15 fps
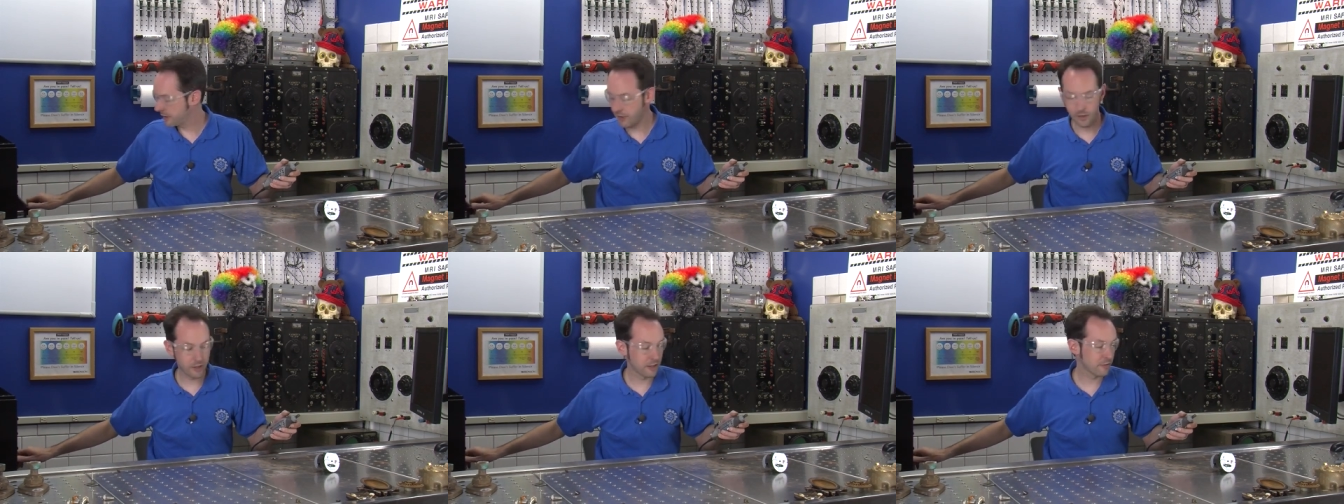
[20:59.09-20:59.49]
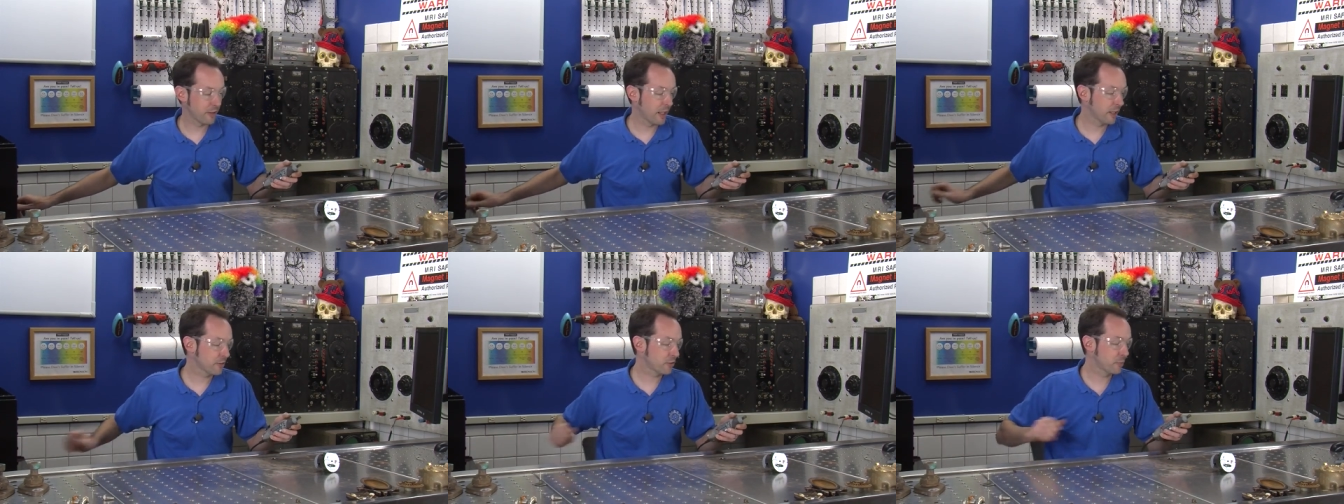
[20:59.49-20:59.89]
Now I have
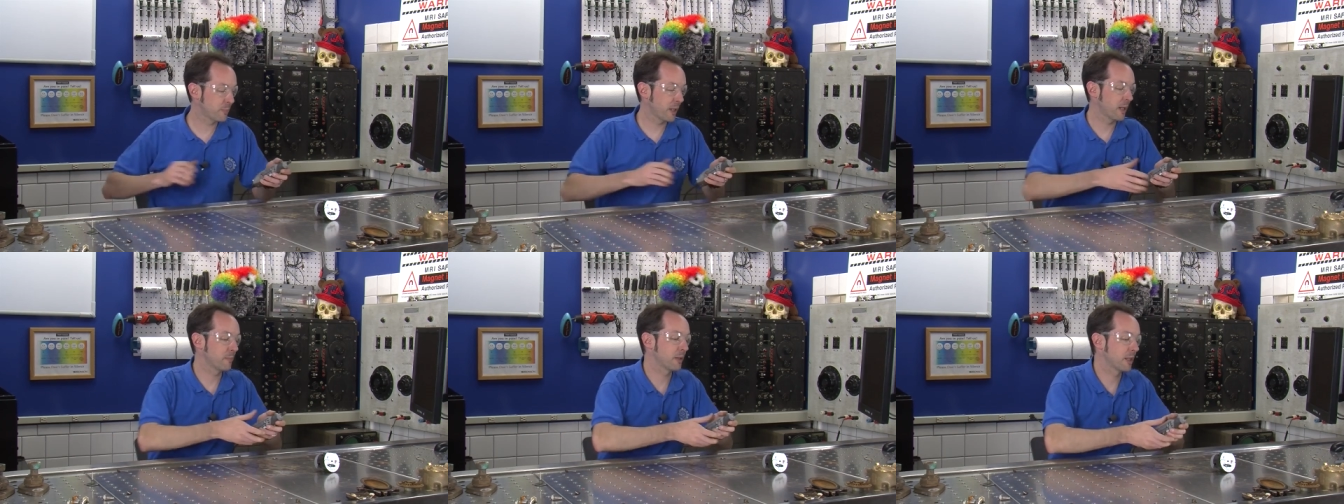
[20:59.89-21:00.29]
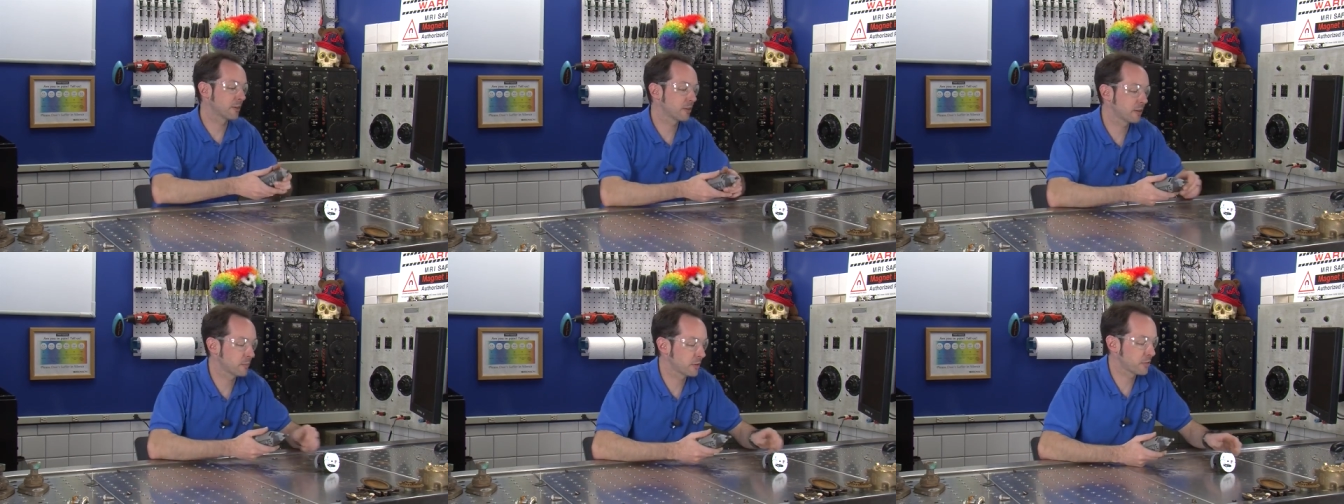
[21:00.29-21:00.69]
asked Batman
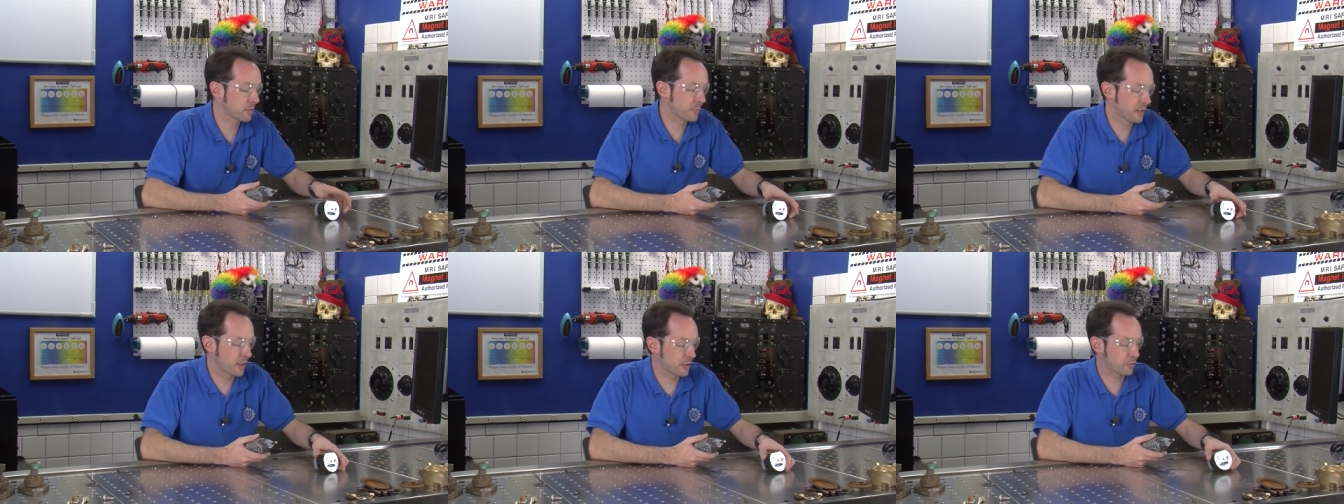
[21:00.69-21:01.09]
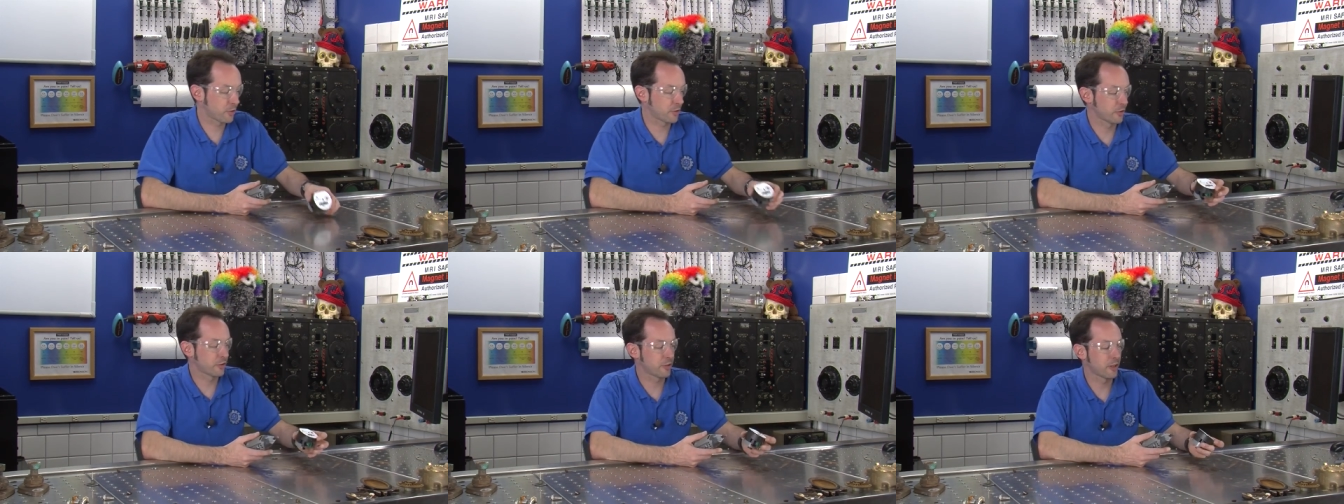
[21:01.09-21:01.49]
to get me some
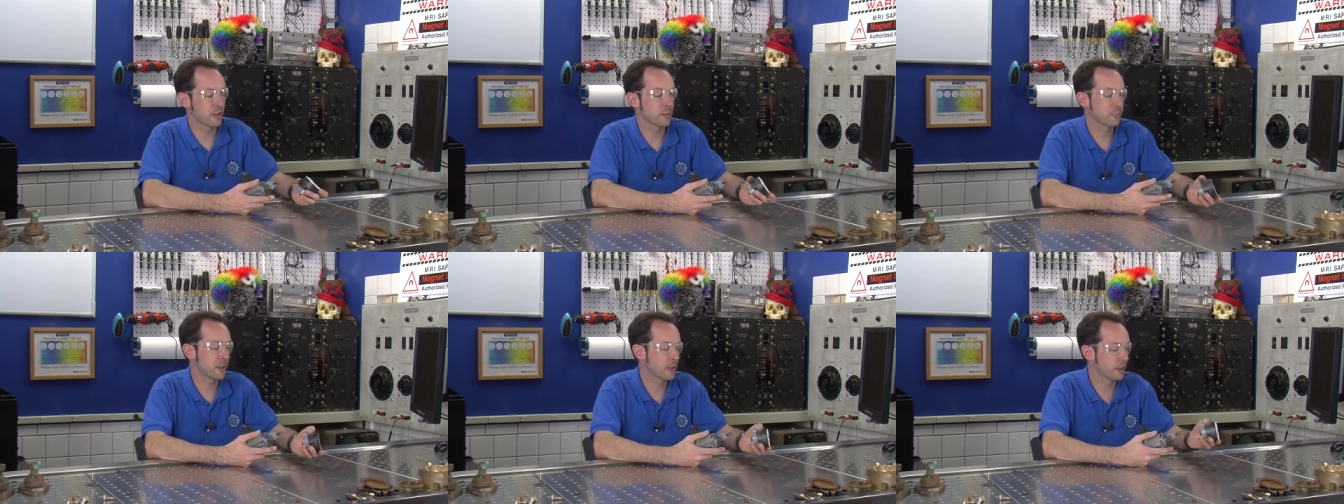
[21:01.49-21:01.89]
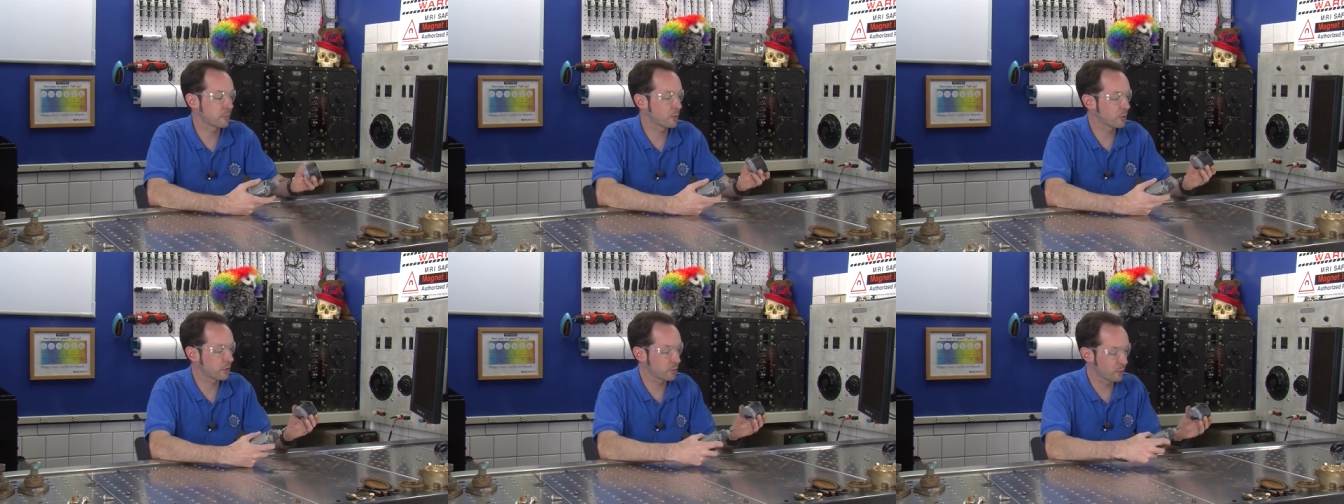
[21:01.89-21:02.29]
electrical tape, and
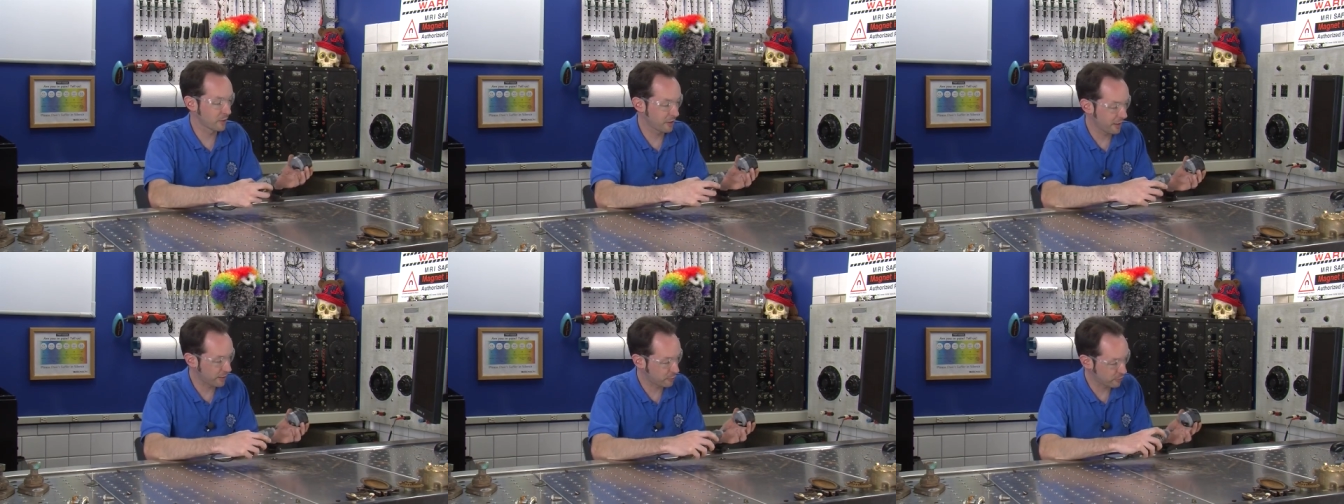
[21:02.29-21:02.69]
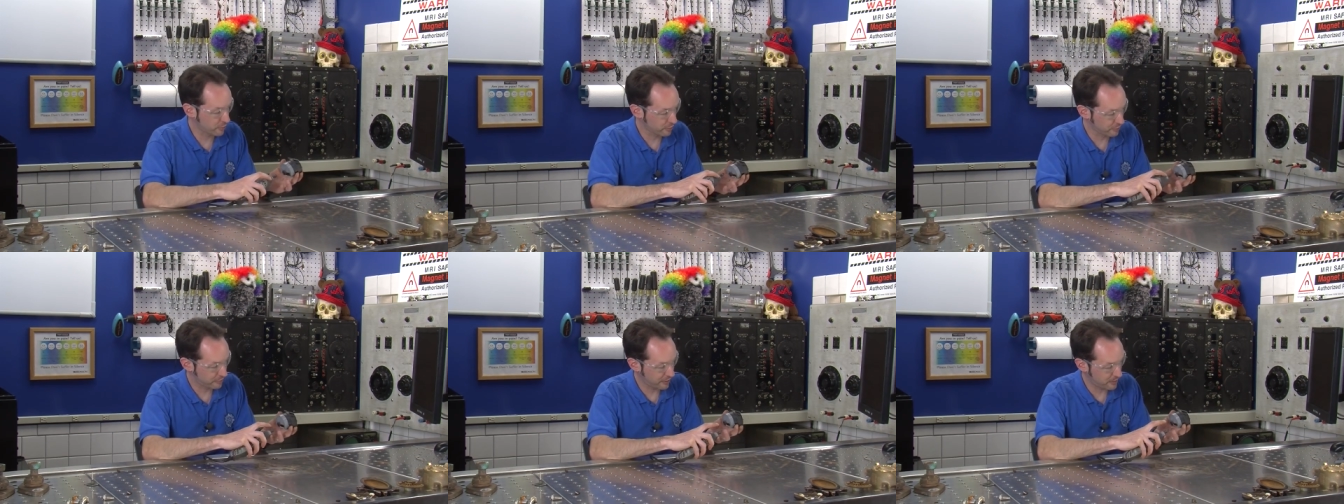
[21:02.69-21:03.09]
I'm going to
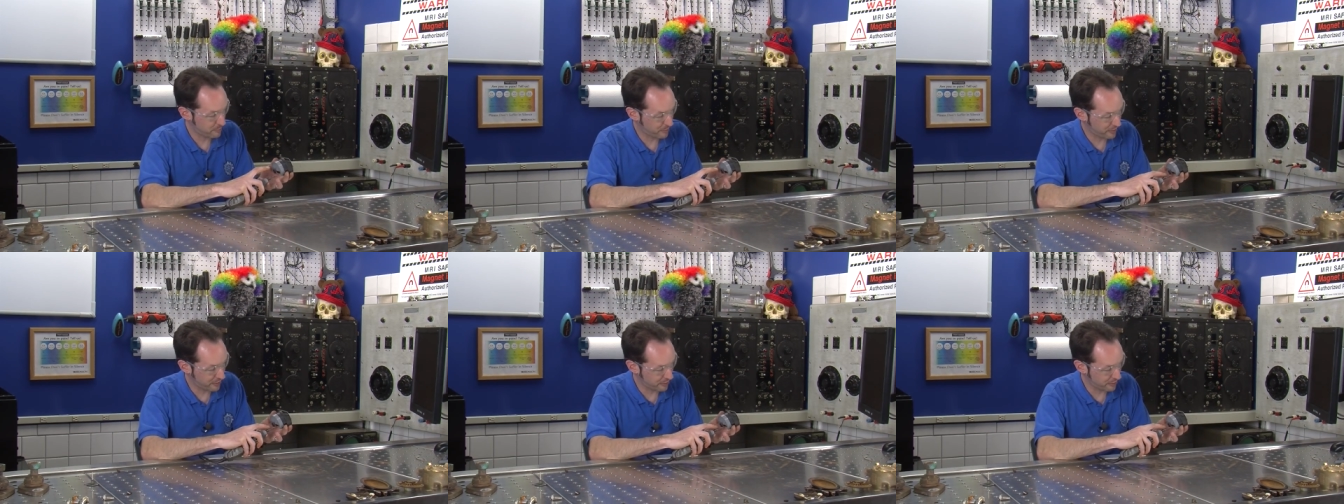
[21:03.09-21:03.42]
electrical tape